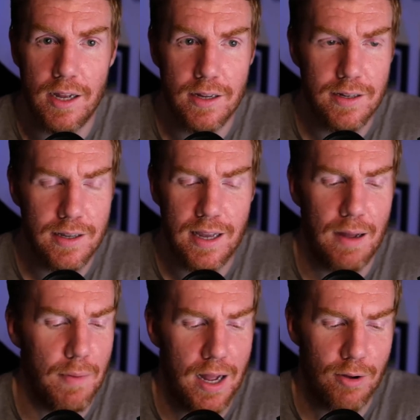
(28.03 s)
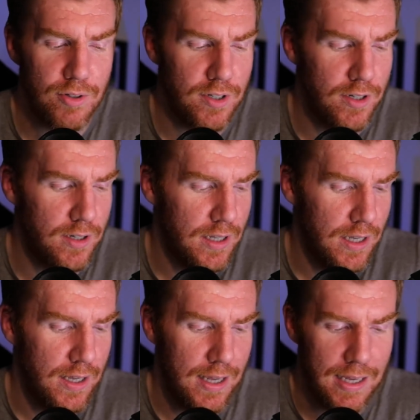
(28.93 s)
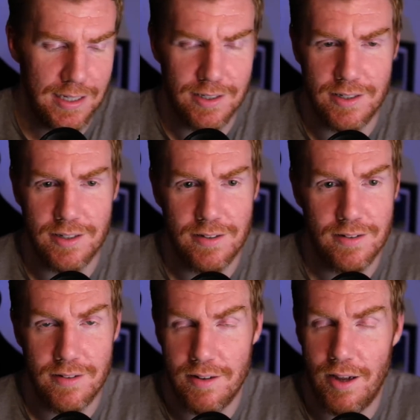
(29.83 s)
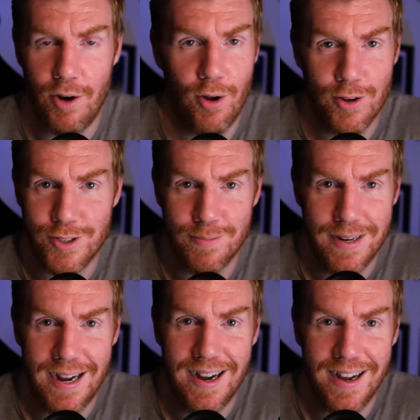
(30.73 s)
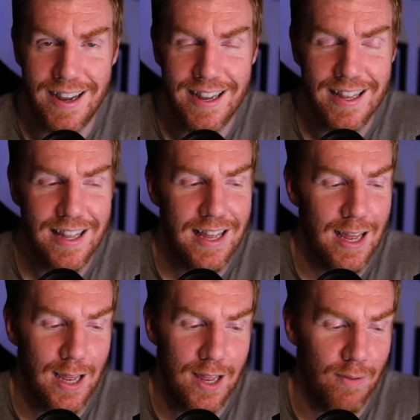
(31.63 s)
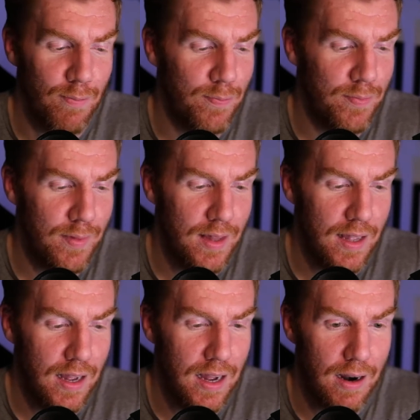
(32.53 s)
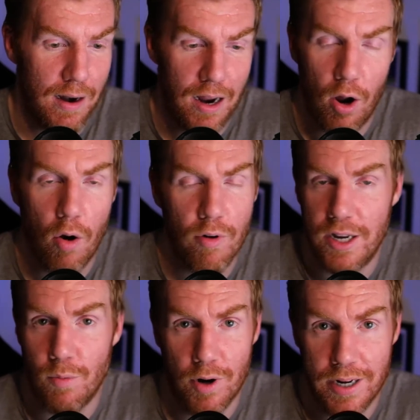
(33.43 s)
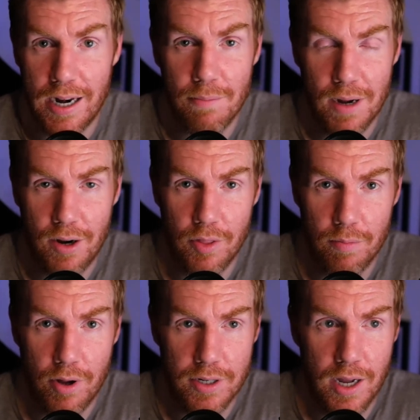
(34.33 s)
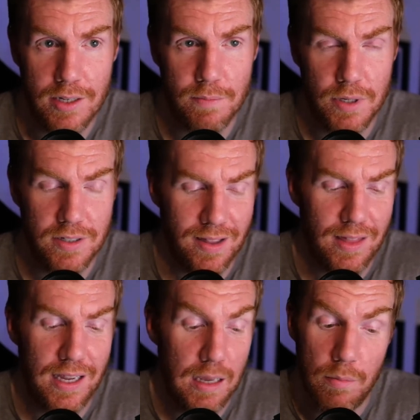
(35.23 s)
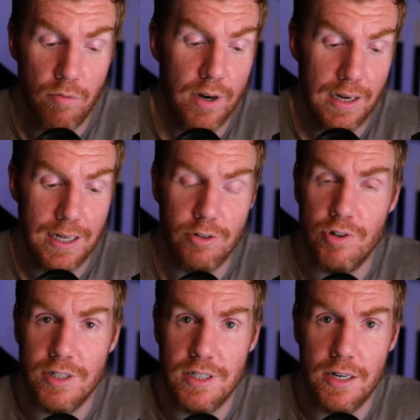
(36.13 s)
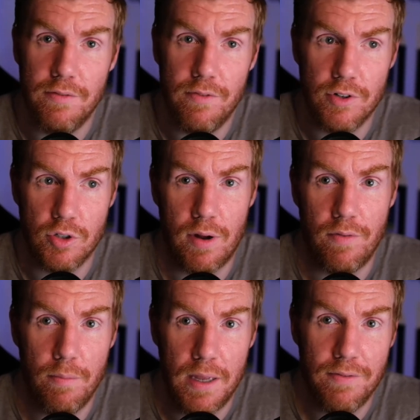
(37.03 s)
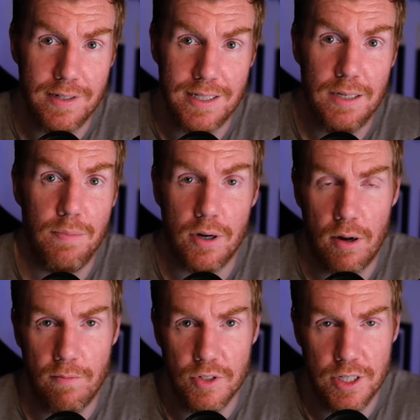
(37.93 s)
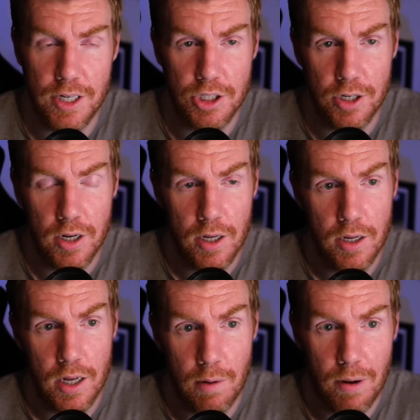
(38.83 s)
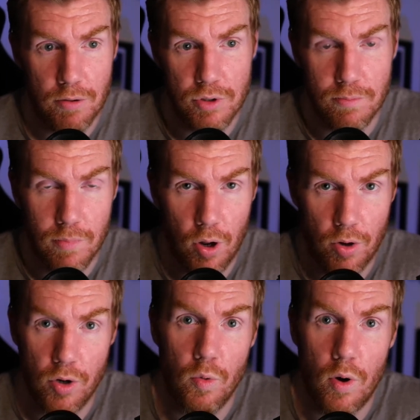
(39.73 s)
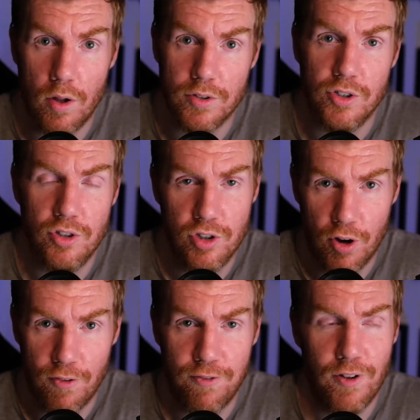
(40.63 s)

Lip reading: Cam Hauser is an awesome guy. I already want to get him back on the podcast because I think it'd be really interesting for us to have a bit of a deeper conversation about some more nuanced stuff